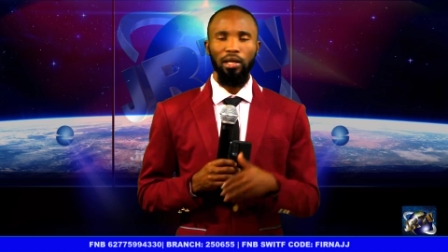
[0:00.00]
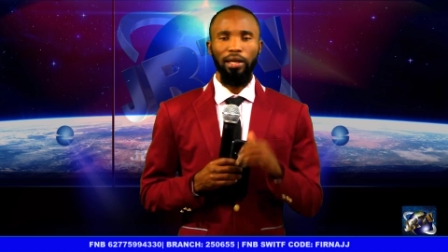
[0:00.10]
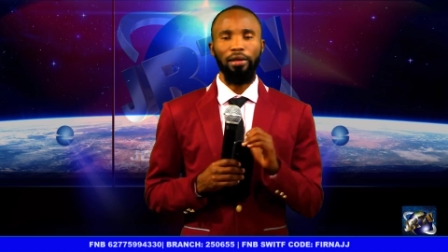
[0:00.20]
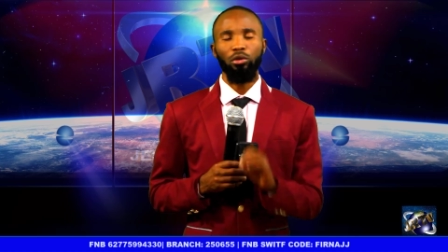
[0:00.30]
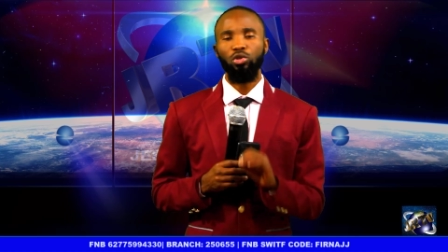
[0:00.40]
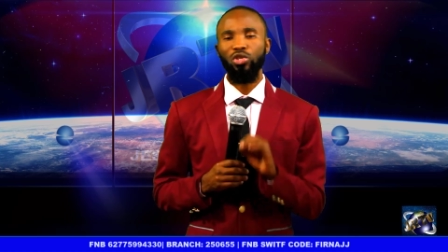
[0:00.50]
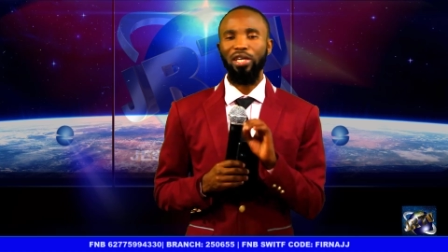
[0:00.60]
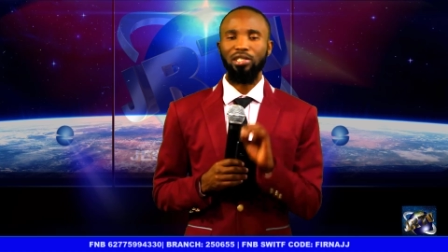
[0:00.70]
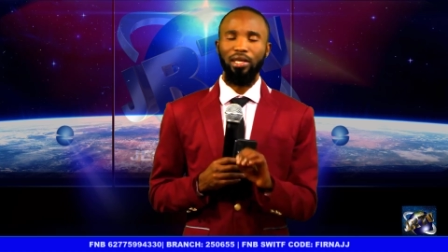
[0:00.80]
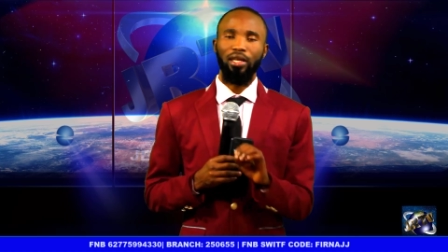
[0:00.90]
Now, those are
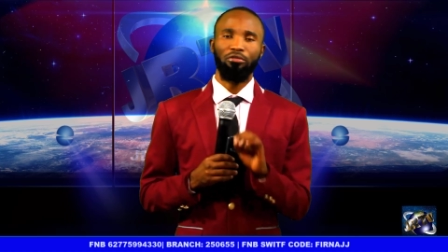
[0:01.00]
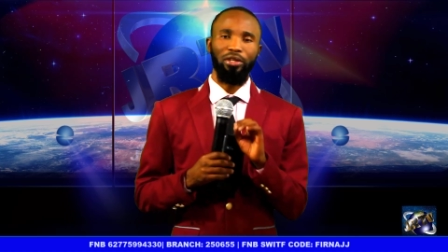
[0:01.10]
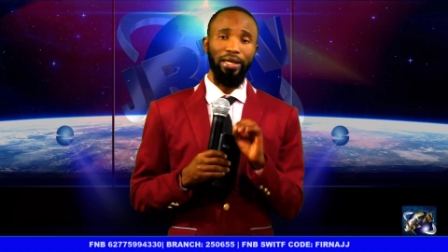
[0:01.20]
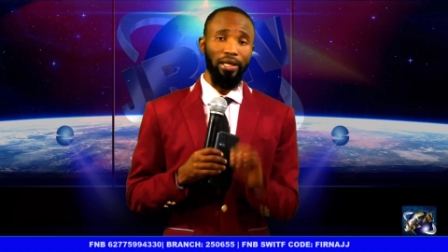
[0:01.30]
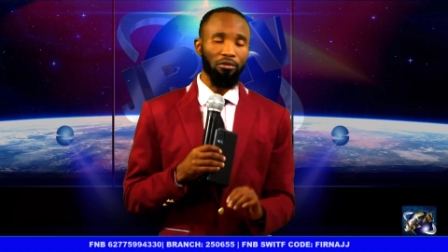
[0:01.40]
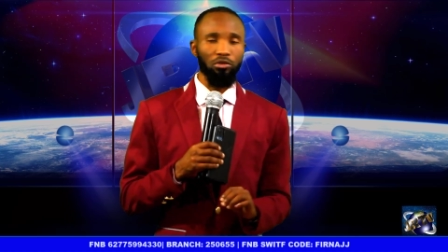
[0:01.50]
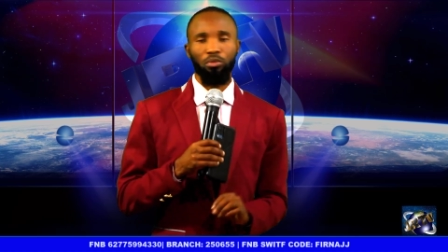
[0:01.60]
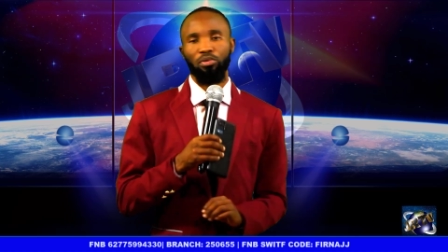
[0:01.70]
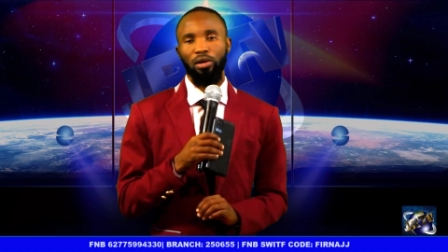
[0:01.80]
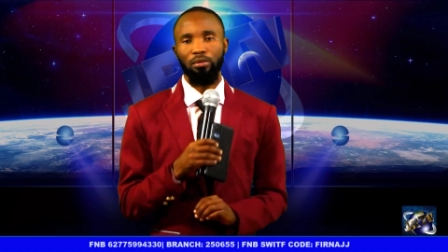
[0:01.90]
in South Africa. I have
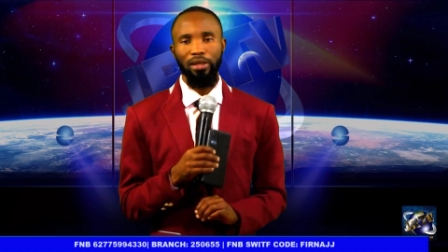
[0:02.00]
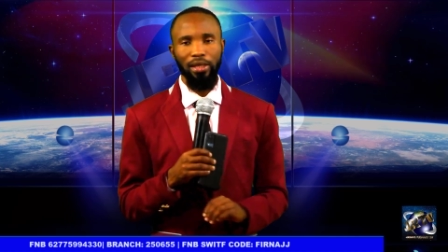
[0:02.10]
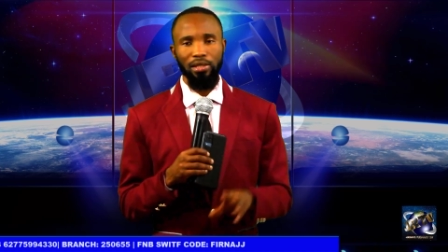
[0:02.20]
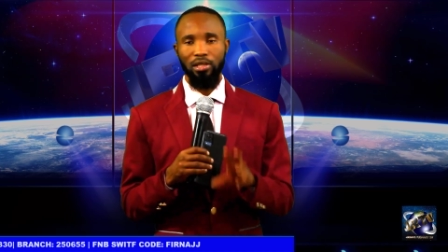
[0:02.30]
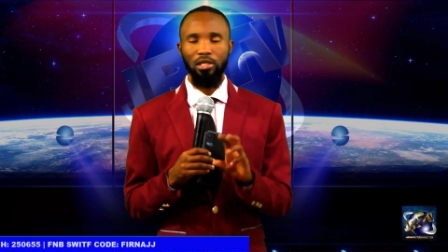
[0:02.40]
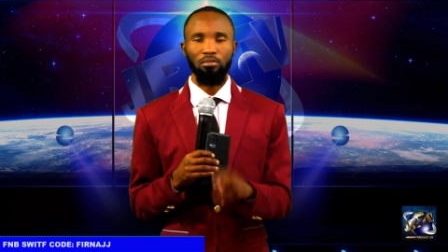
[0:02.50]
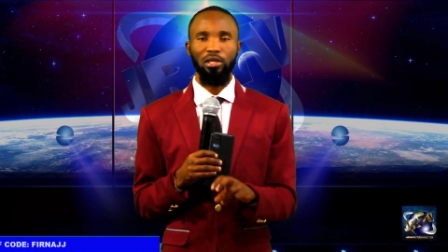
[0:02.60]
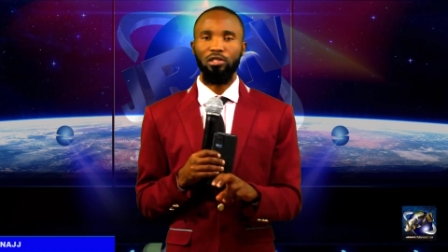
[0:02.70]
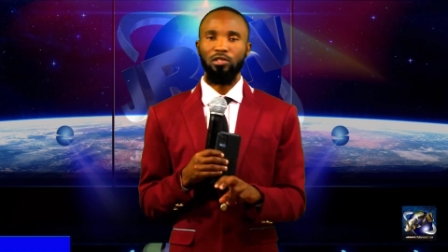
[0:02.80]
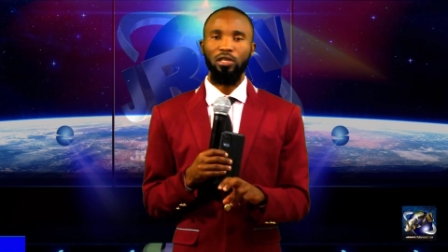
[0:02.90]
to pray, because this
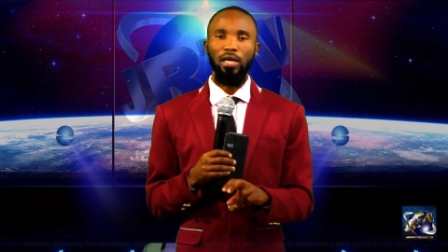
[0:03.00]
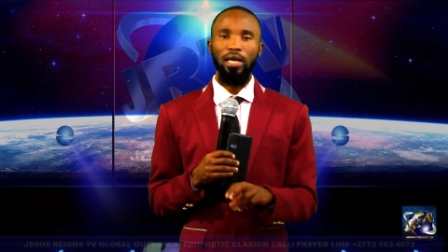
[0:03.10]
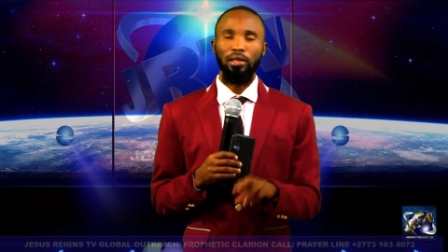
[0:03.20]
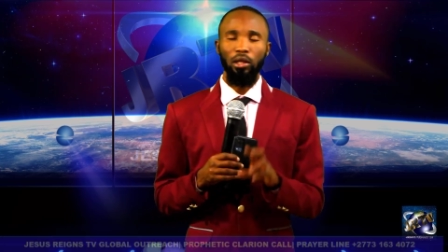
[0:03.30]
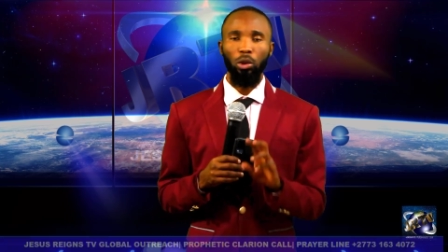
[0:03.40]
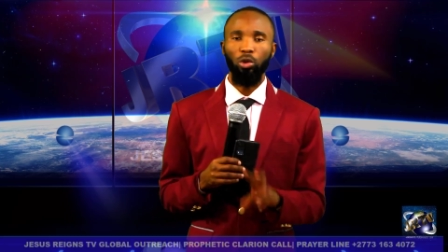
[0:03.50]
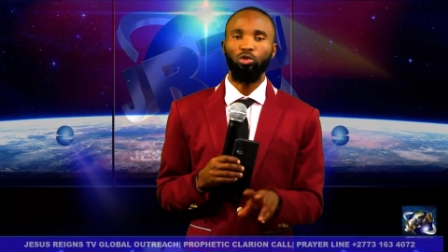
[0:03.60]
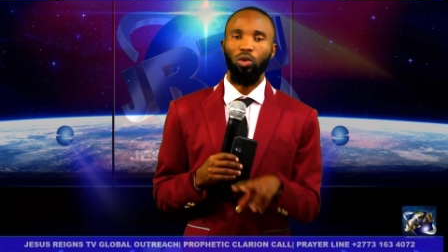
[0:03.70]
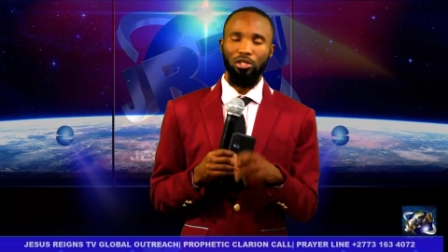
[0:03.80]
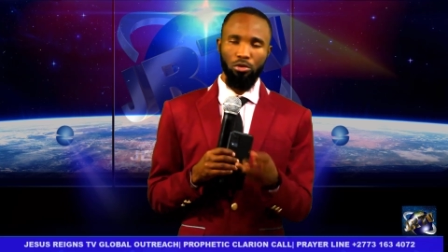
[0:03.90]
means the
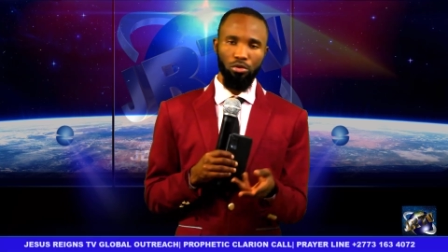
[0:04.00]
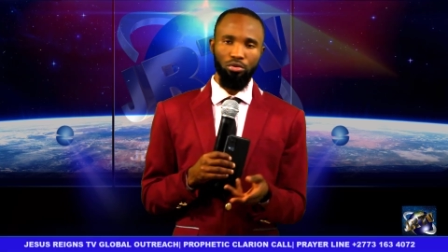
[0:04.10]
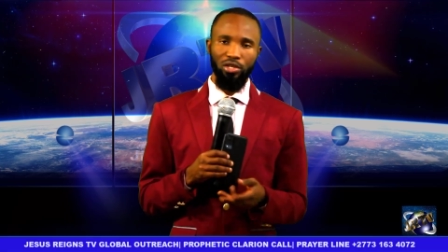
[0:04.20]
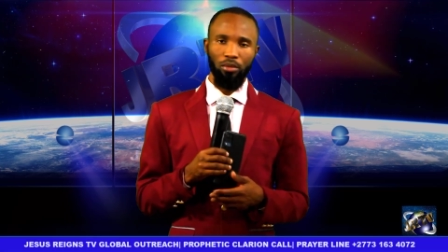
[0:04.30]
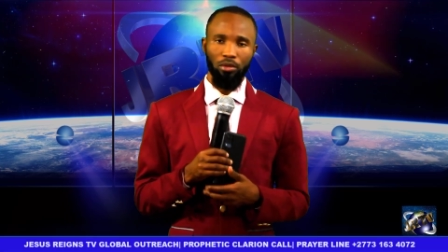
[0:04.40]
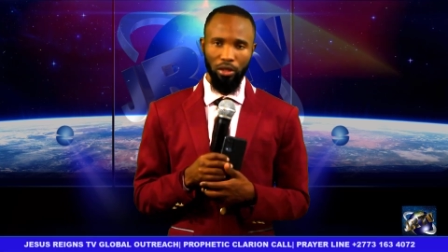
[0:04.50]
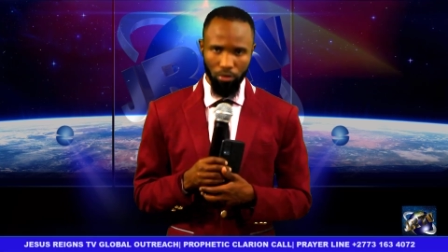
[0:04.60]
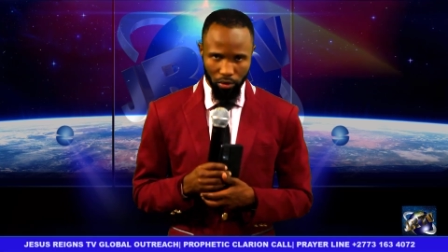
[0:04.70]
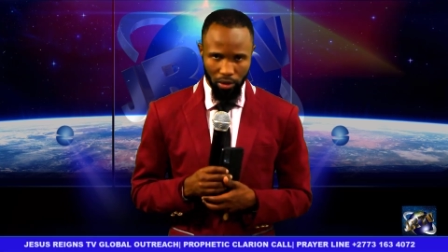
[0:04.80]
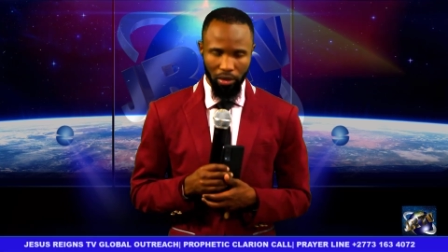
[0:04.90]
Lord wants to do something
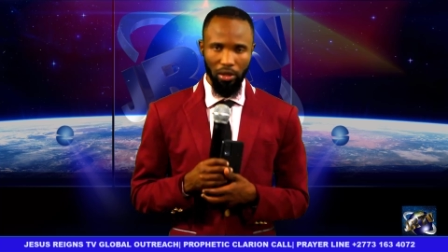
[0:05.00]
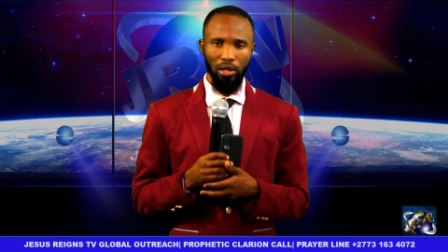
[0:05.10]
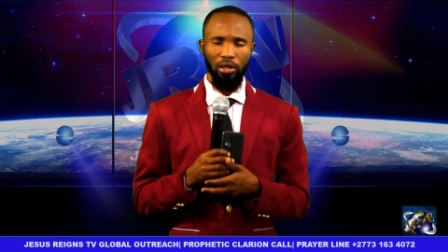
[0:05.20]
to the